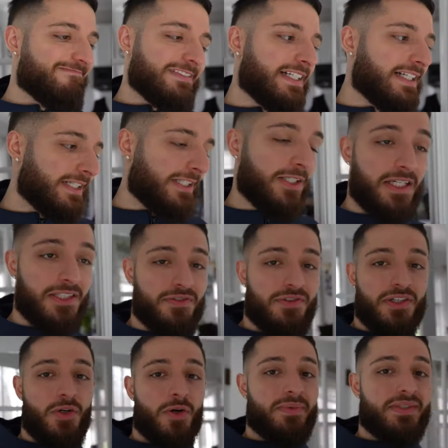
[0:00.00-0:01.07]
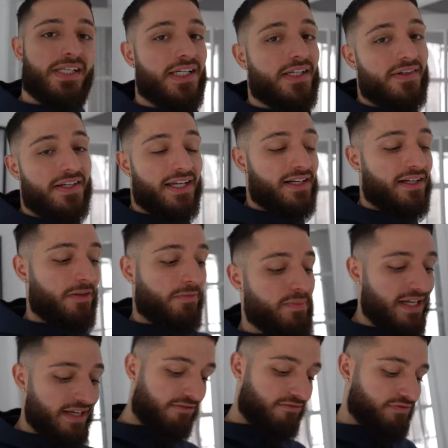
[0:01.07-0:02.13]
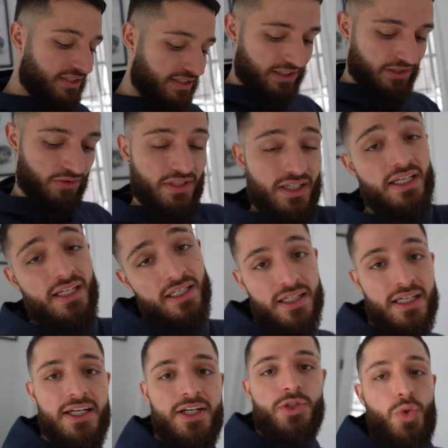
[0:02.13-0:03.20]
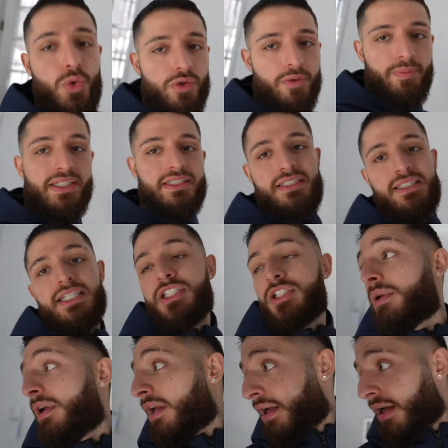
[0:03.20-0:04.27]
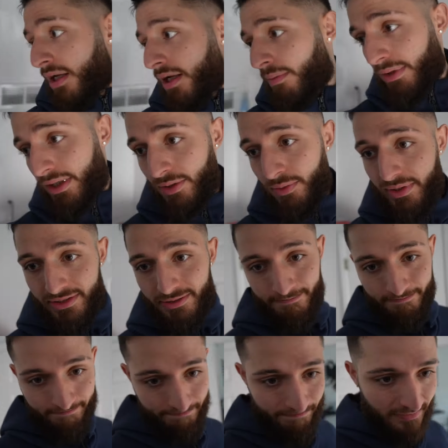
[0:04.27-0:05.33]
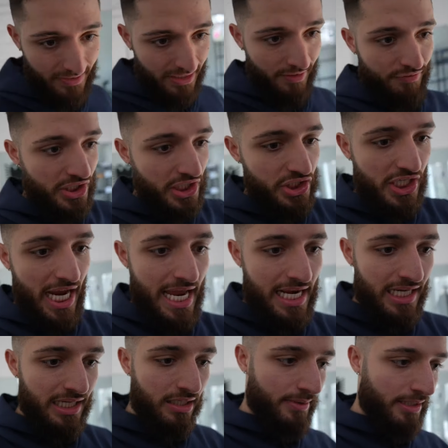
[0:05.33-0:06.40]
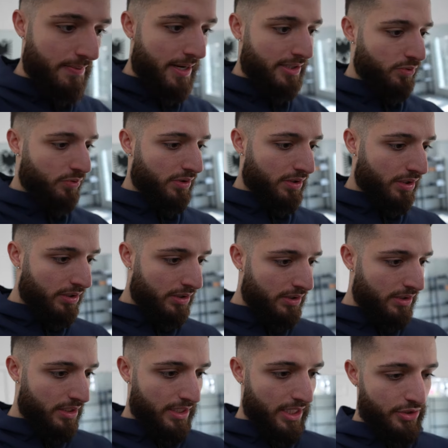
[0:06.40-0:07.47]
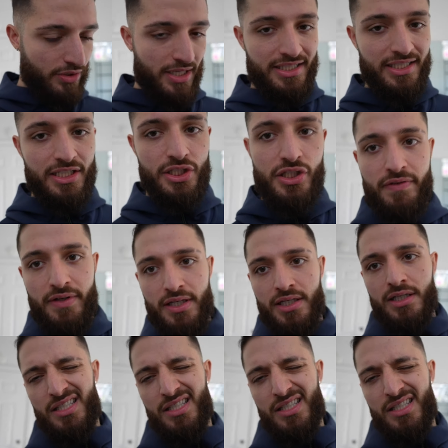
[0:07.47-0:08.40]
Oh, you guys already know I'm tearing that up every single day. 2-3 pieces each. But anyways, enough chit-chat. Let me get back to work. I'll catch you guys in a jiffy.